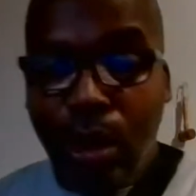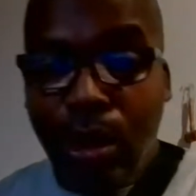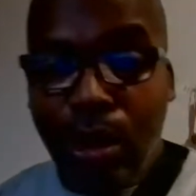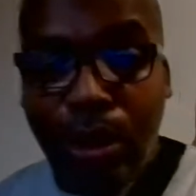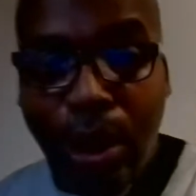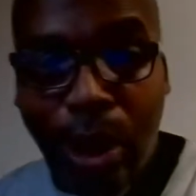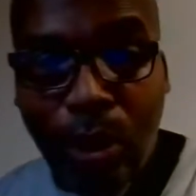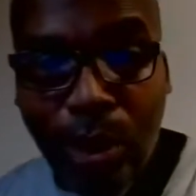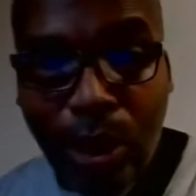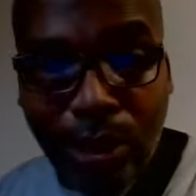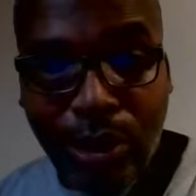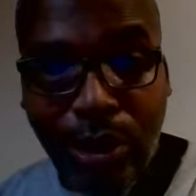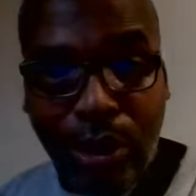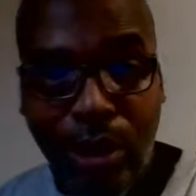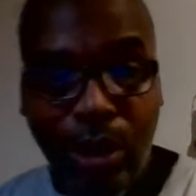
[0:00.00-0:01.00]
Now
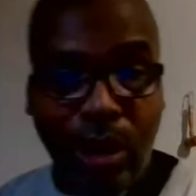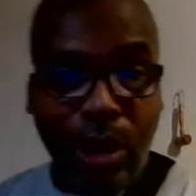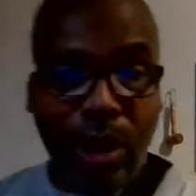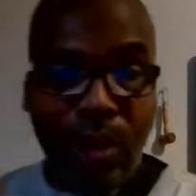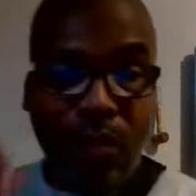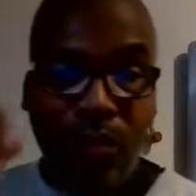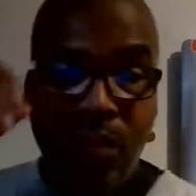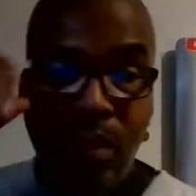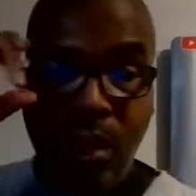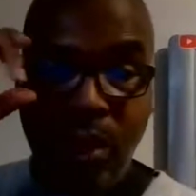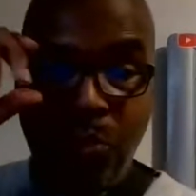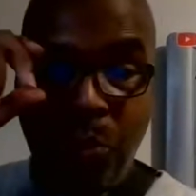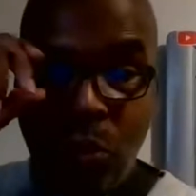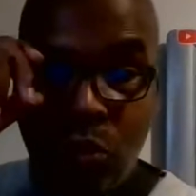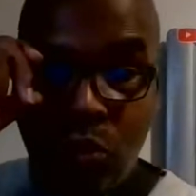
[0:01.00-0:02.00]
listen. These
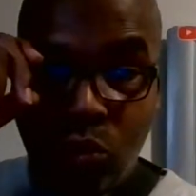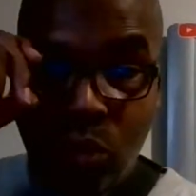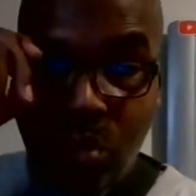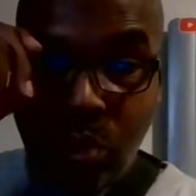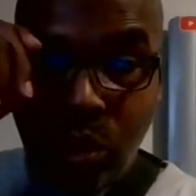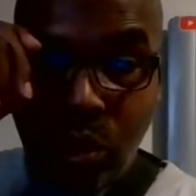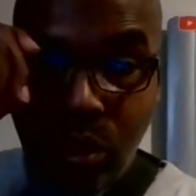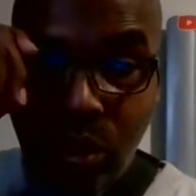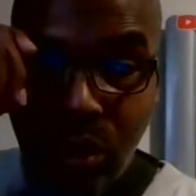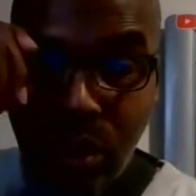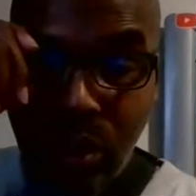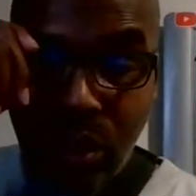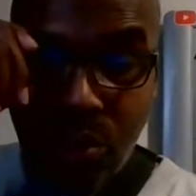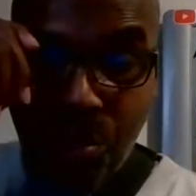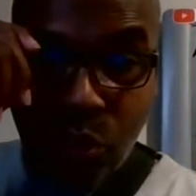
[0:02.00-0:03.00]

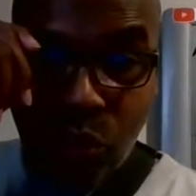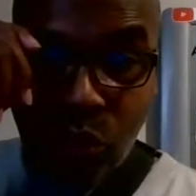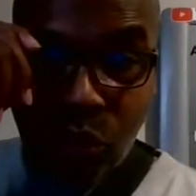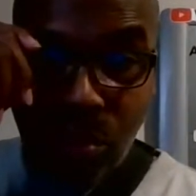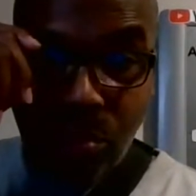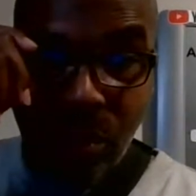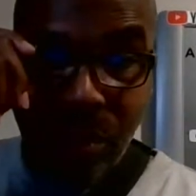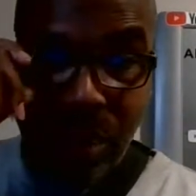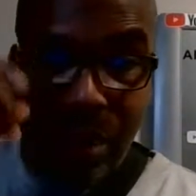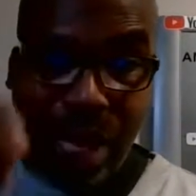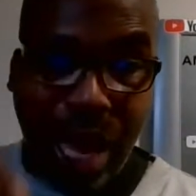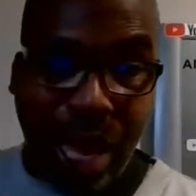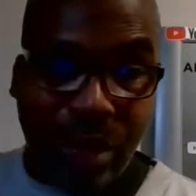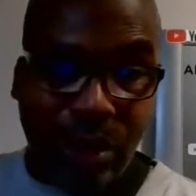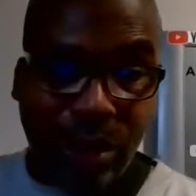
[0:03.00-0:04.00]
are prescription
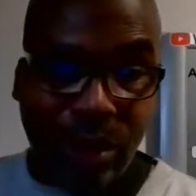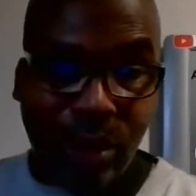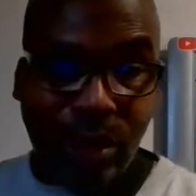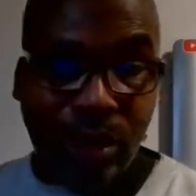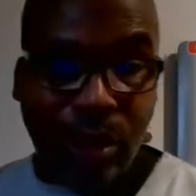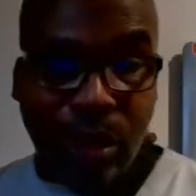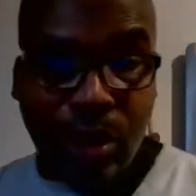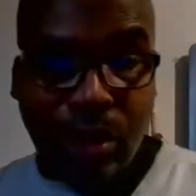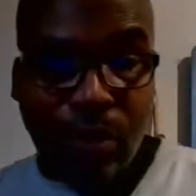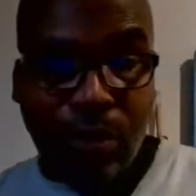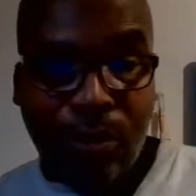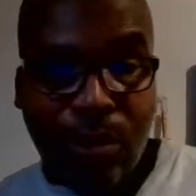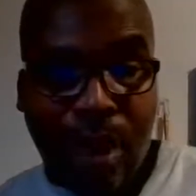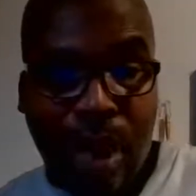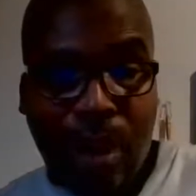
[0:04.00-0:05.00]
glasses.
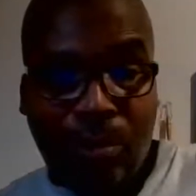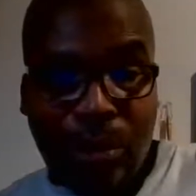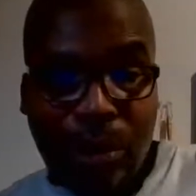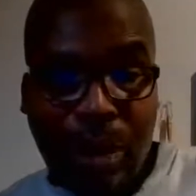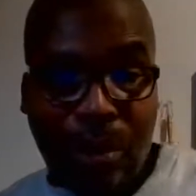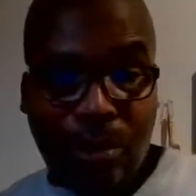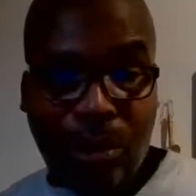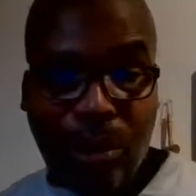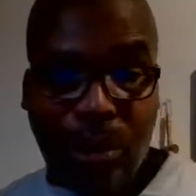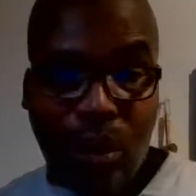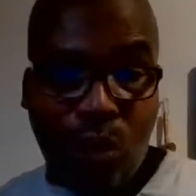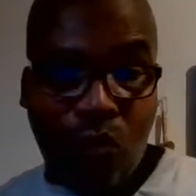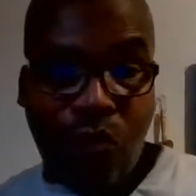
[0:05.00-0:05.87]
I'm still